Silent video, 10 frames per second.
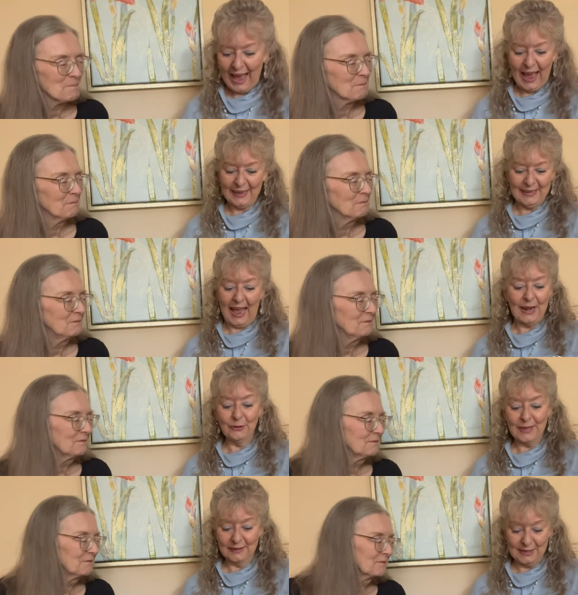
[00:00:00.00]
Speaker 1: I, I
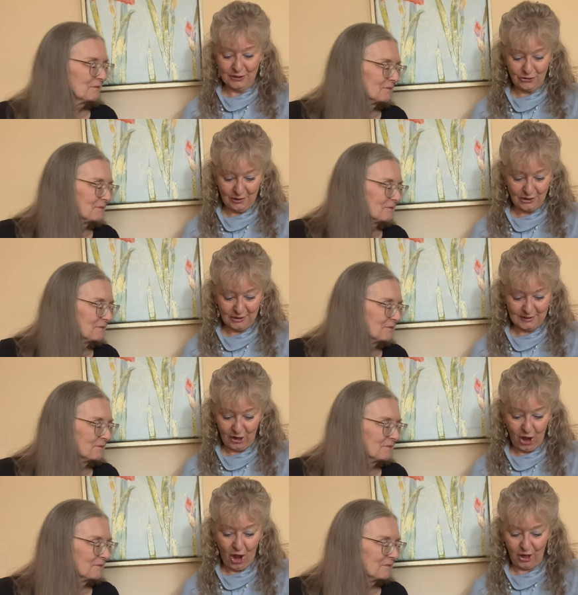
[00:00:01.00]
don't get the instructions
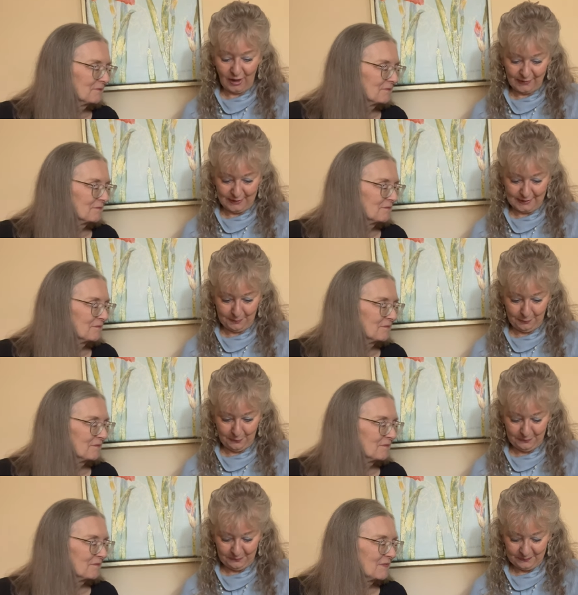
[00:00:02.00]
at all on the
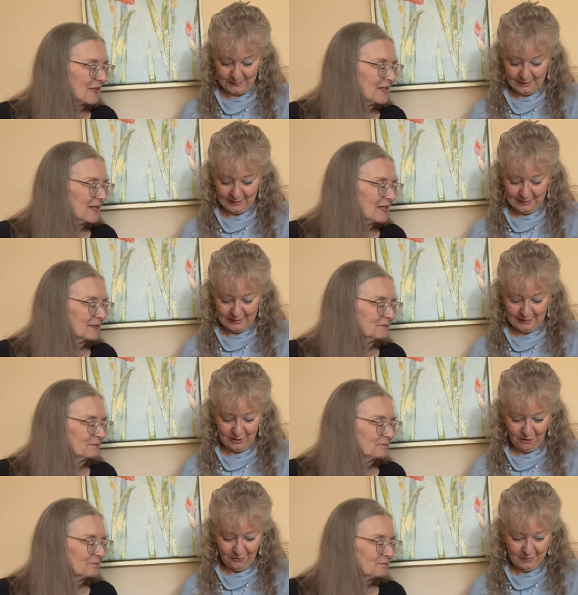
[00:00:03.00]
zipper. Yeah. You
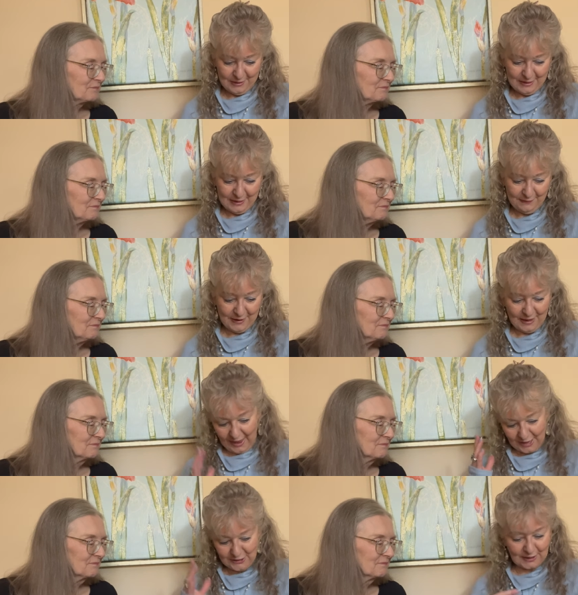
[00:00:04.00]
know, even
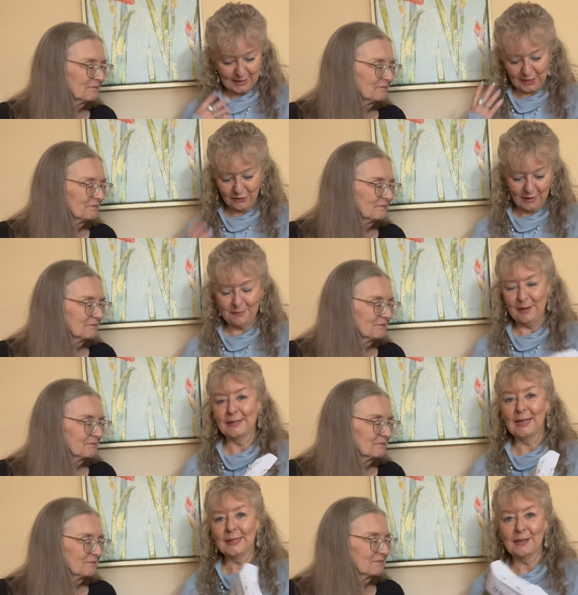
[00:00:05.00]
logically, I tried to make
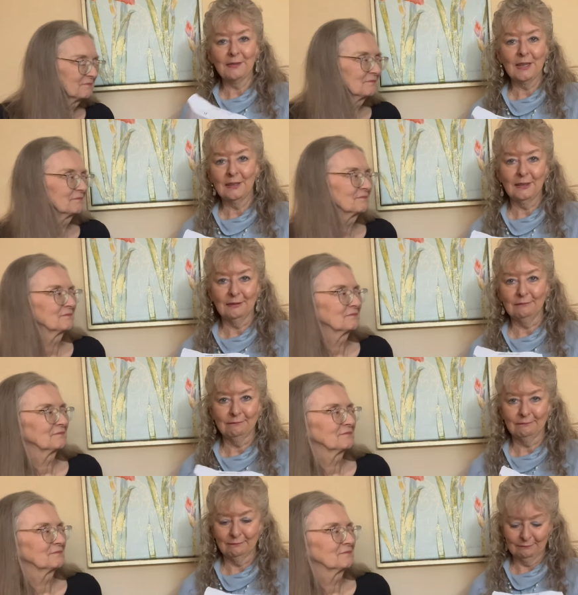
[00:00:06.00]
sense of it. And
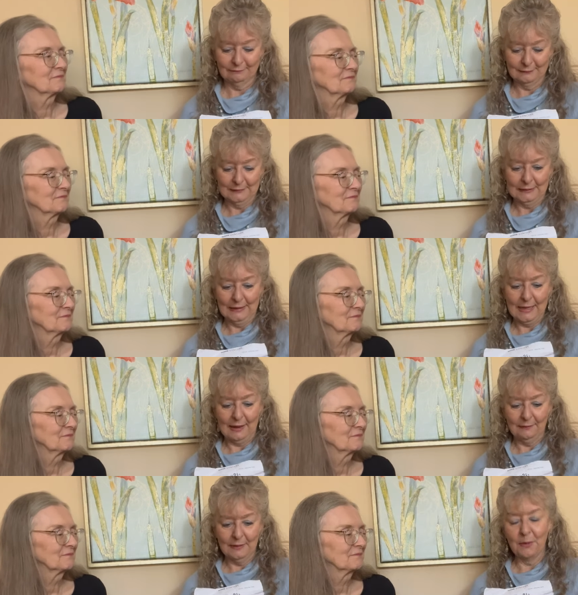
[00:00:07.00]

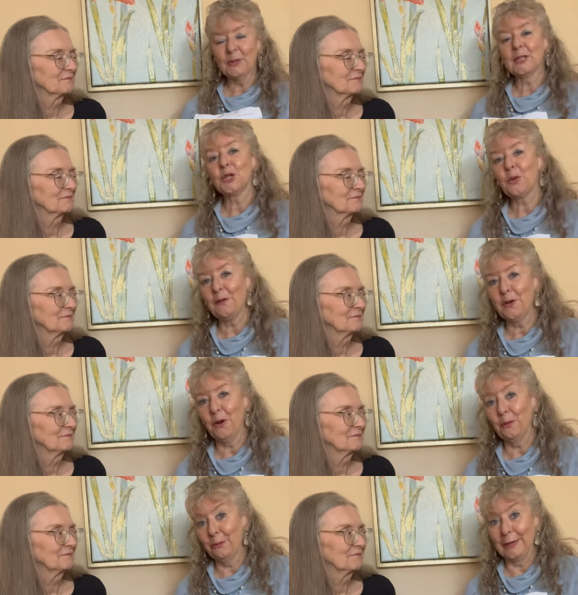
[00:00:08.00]
yeah, it was the 12
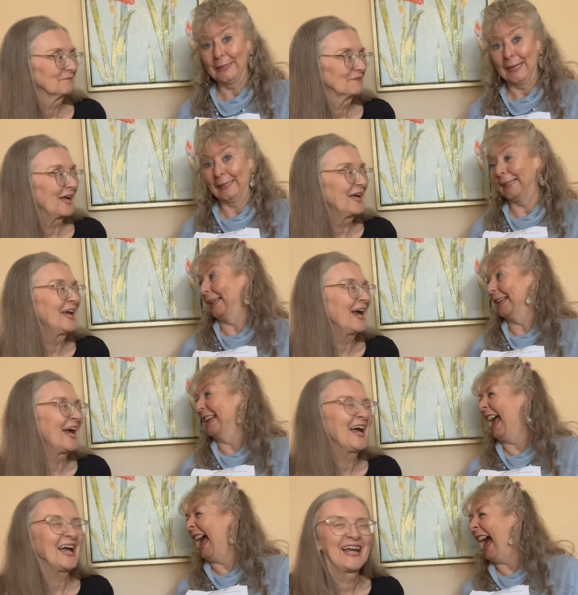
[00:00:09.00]
year old brain kicking
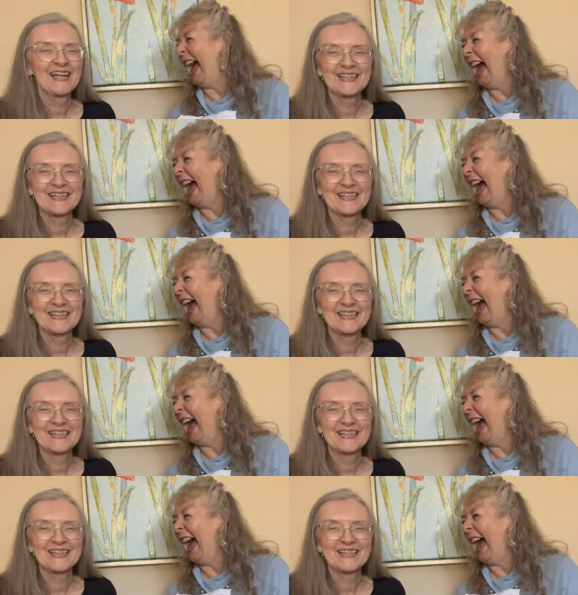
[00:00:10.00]
in.